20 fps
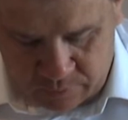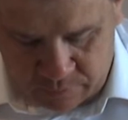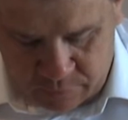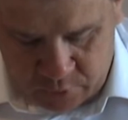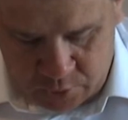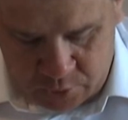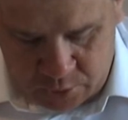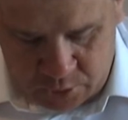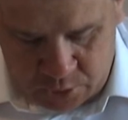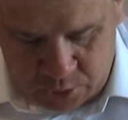the
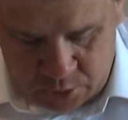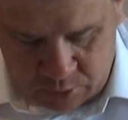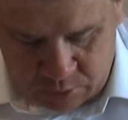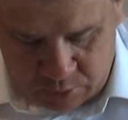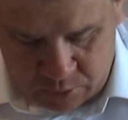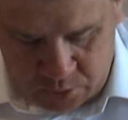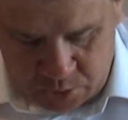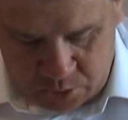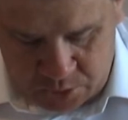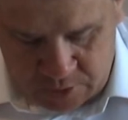virgin shall
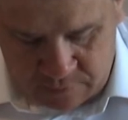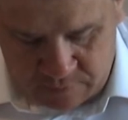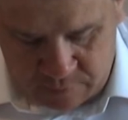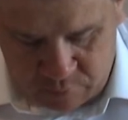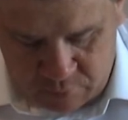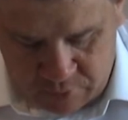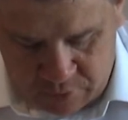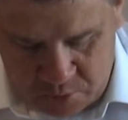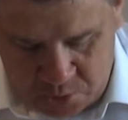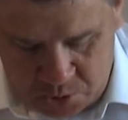conceive
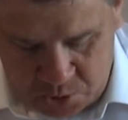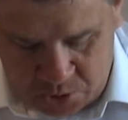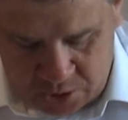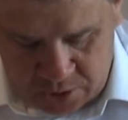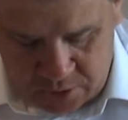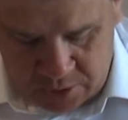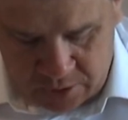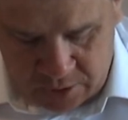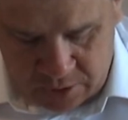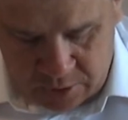and bear a
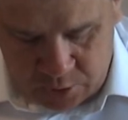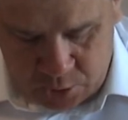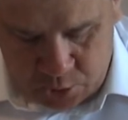son,